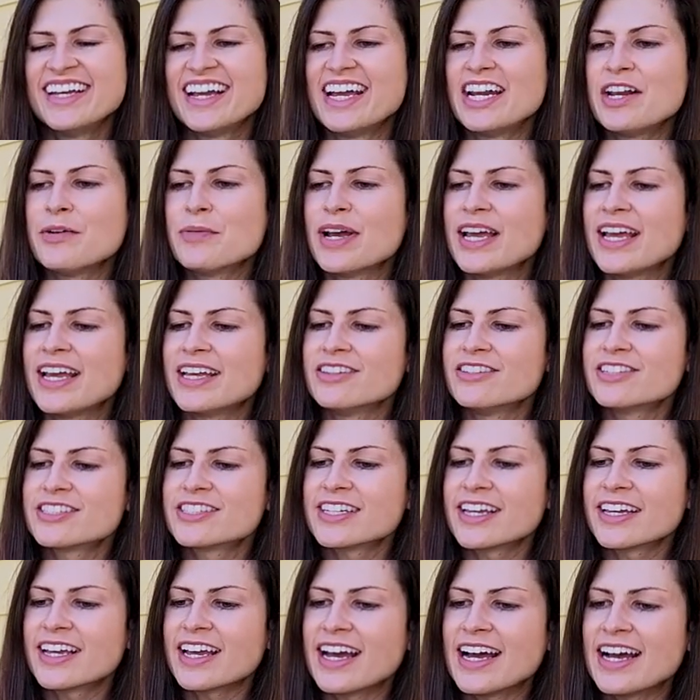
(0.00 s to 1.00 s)
anyway, it looks
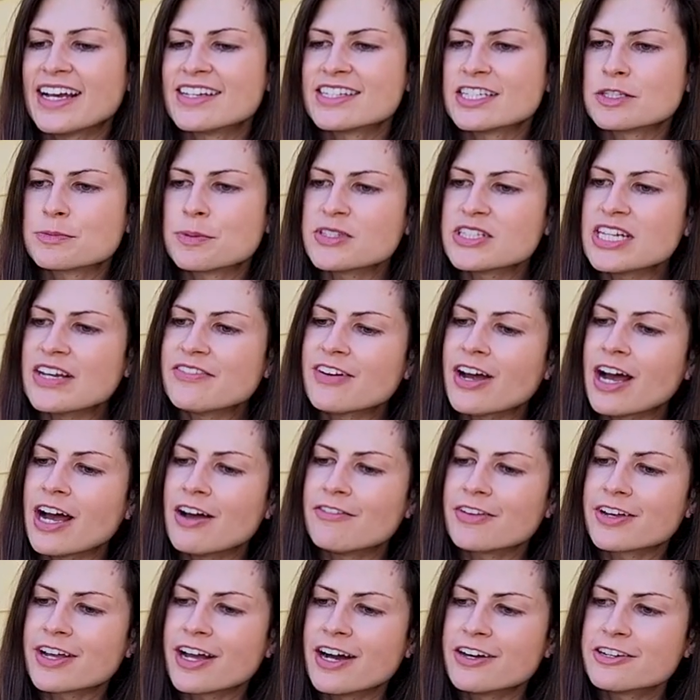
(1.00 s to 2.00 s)
like it has, it's supposed to have an
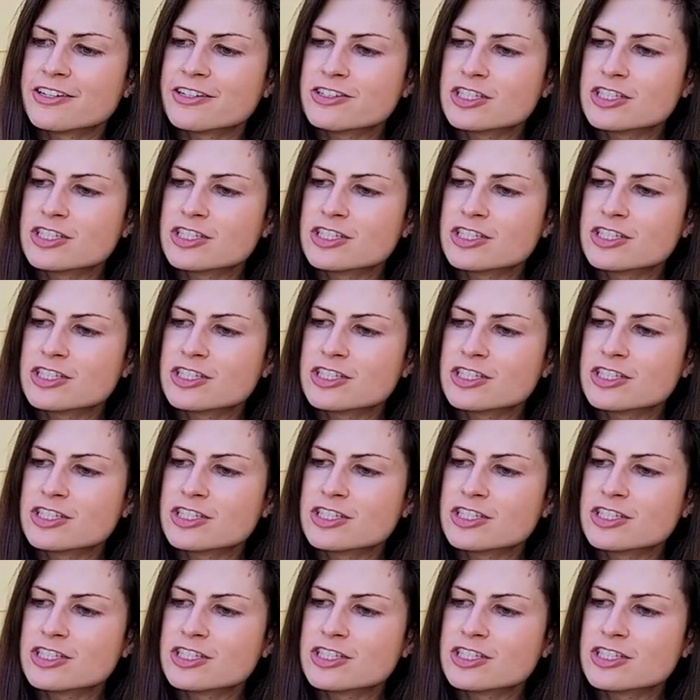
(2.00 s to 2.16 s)
avocado